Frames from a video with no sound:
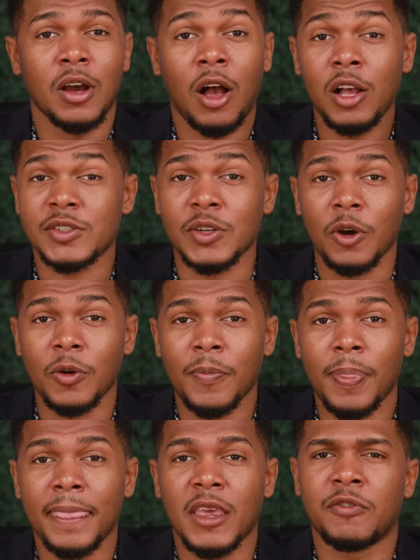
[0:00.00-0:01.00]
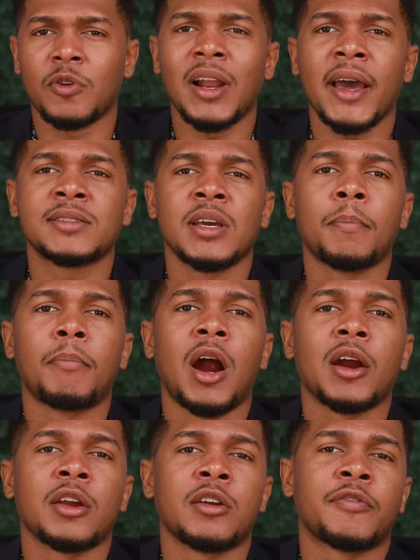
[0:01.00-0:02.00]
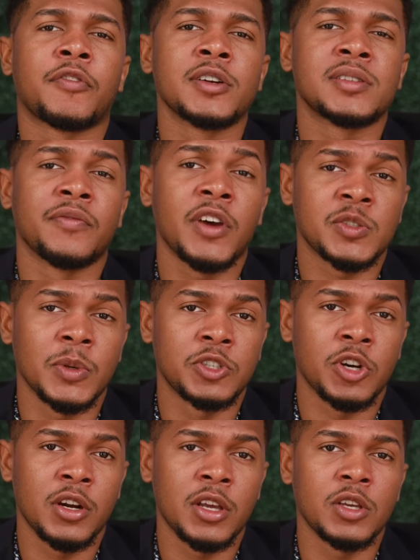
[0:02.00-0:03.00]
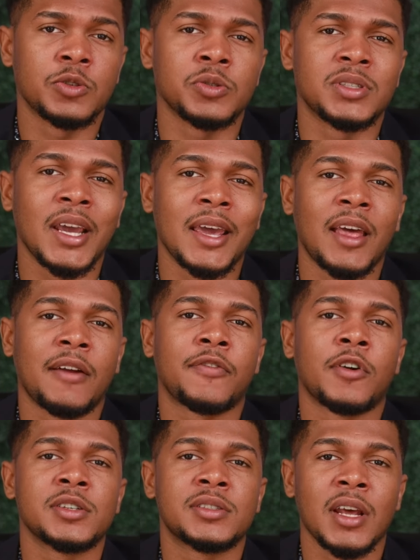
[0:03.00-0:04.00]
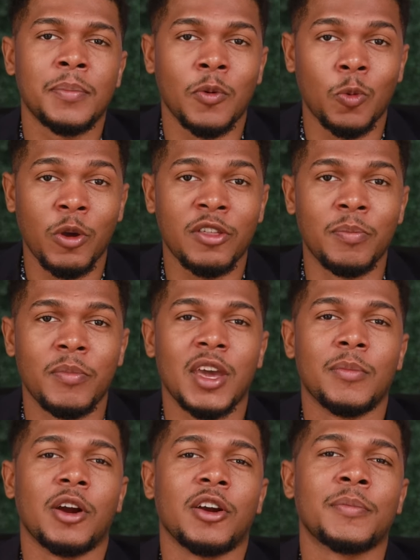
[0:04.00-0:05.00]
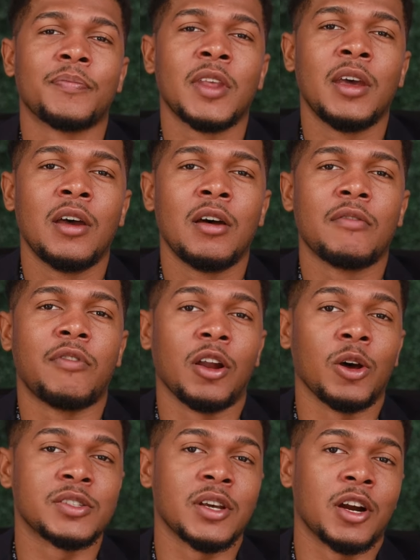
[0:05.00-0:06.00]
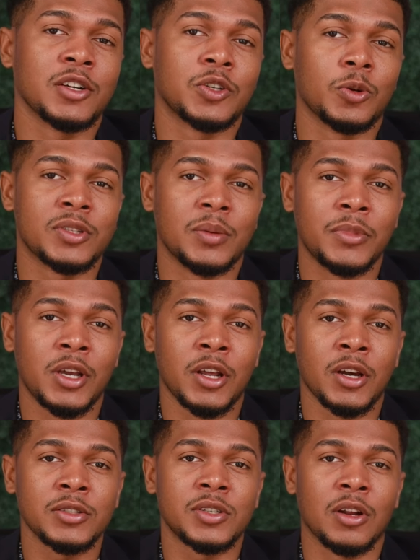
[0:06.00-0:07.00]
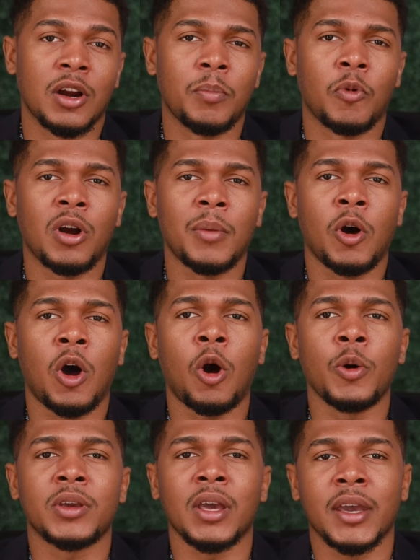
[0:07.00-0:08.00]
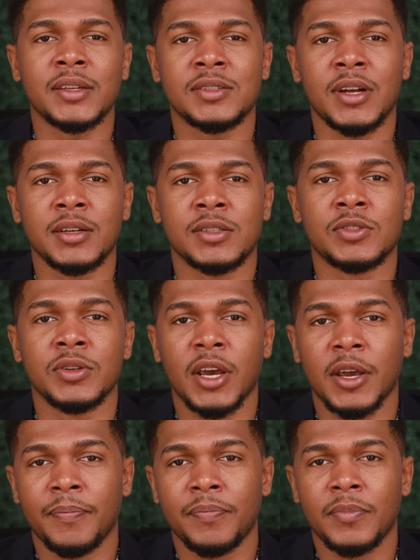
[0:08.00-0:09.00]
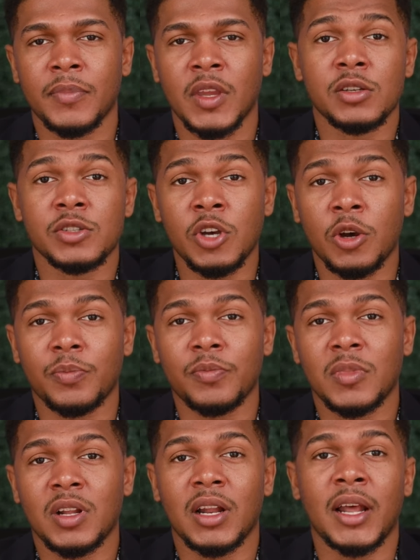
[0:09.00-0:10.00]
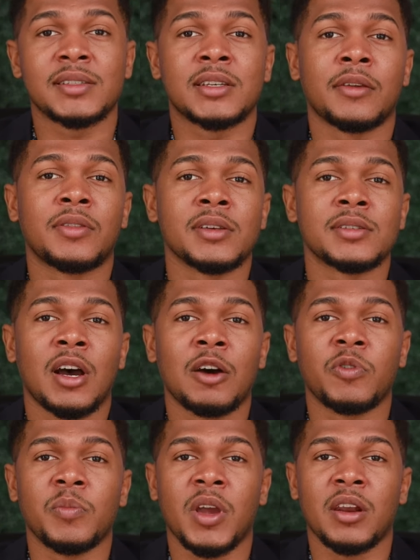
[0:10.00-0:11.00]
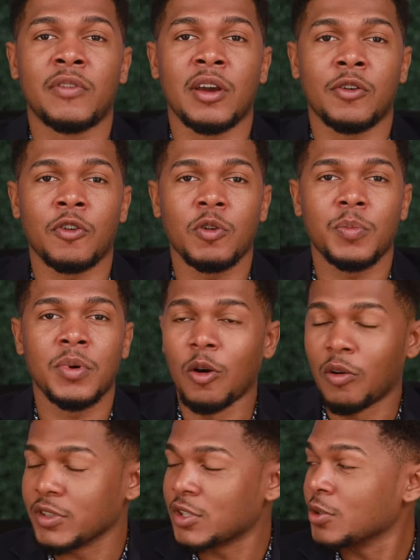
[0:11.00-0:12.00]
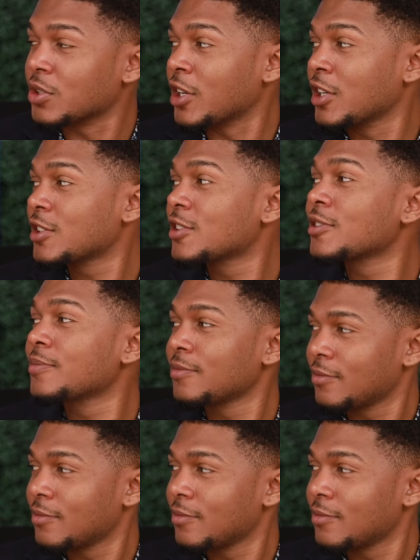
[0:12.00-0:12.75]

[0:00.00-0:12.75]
Also, if you'd like to embark on your first investment journey, you should take that first step with Mayberry. Follow us on our social media to learn more about how you can get started today. So, let's kick things off with Main Event Group. Over to you, Shanice.